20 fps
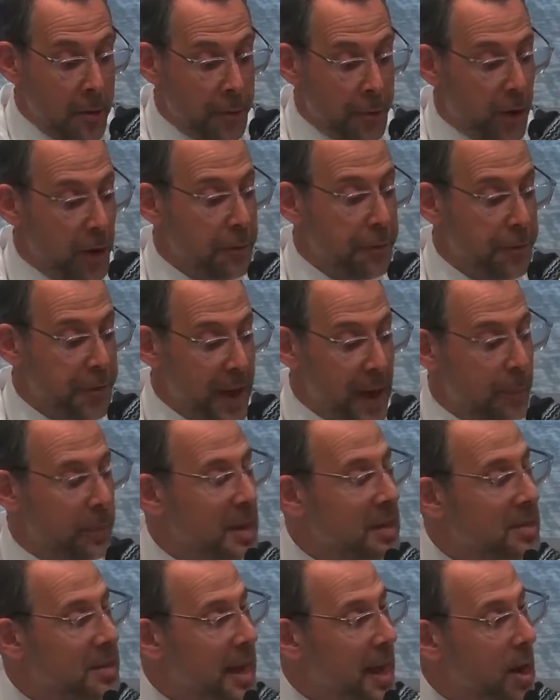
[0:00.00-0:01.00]
for a
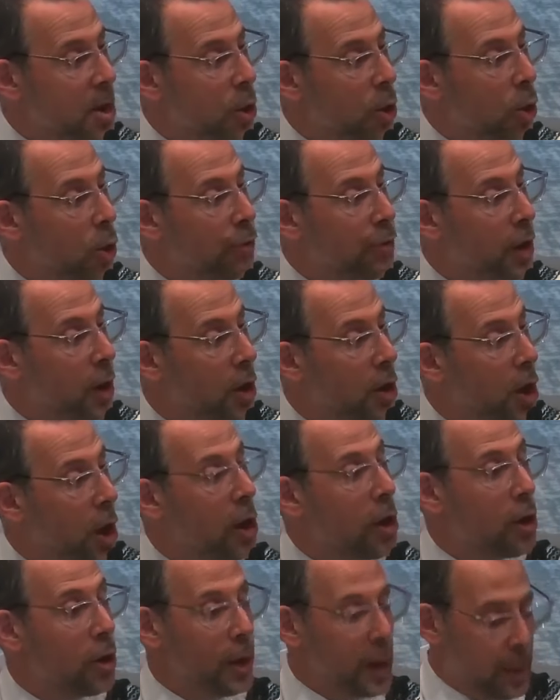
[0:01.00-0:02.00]
family Seder over
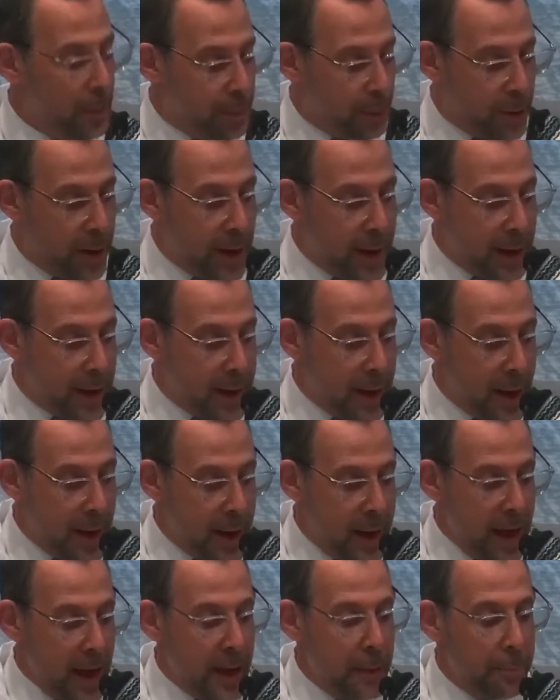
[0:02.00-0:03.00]
garlic bread
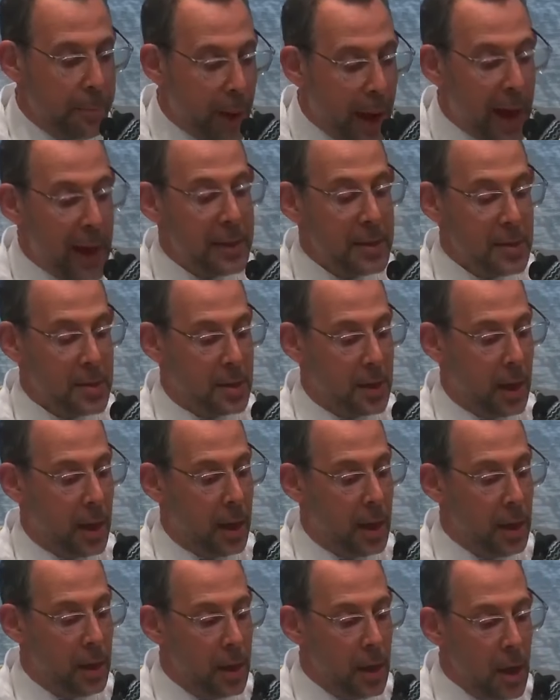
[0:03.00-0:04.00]
and
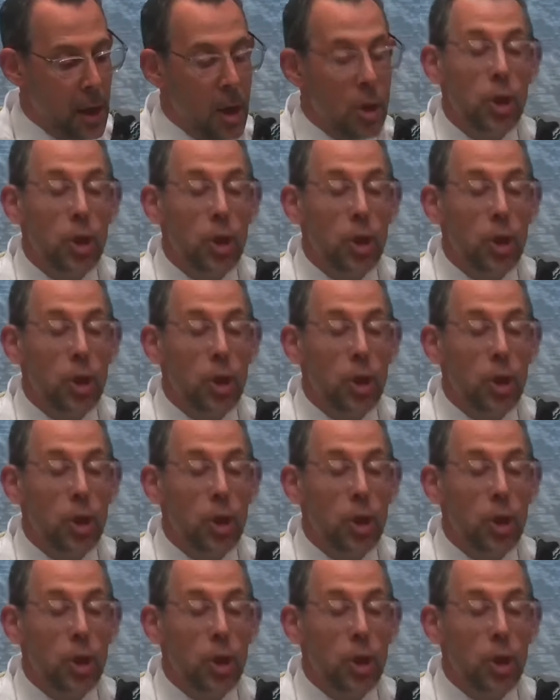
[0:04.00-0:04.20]
pasta,